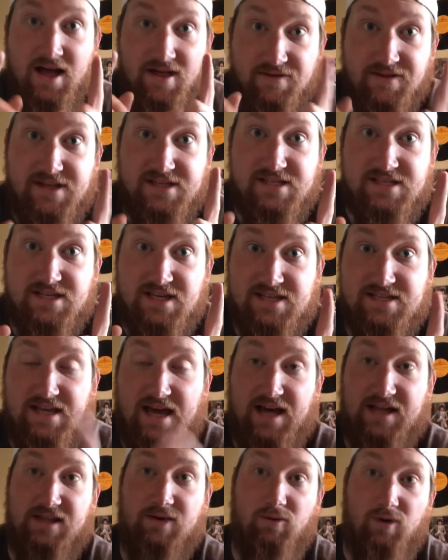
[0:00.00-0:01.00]
This is
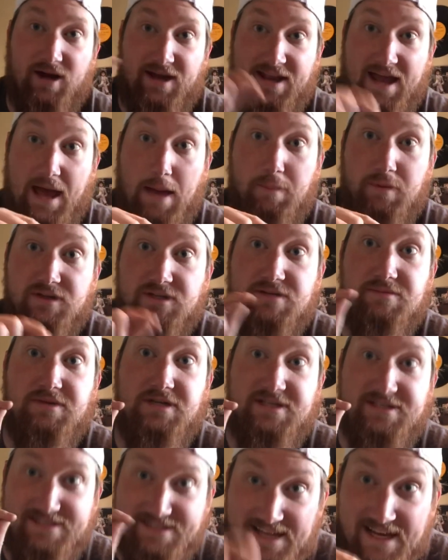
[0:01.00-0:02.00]
exactly why. It happened to
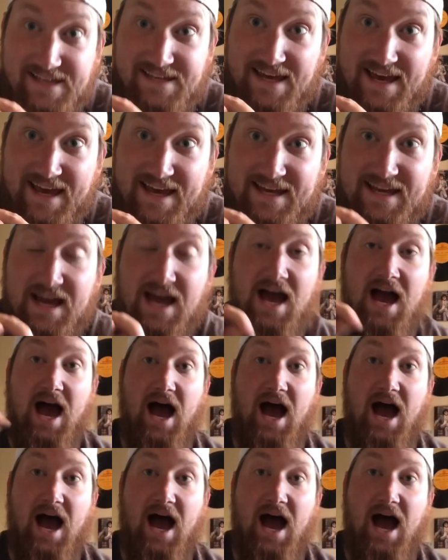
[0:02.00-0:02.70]
me today.